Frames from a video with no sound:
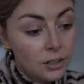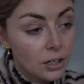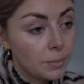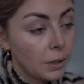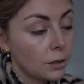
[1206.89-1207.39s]

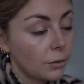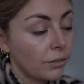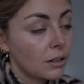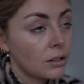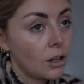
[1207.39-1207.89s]
just because we've
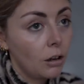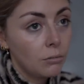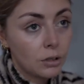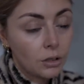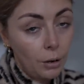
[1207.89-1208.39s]
had so
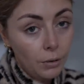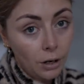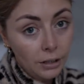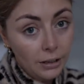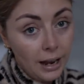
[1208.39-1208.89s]
much going
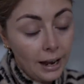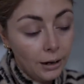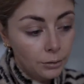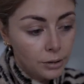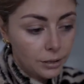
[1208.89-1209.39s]
on in the
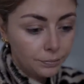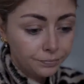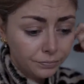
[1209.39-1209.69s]
house.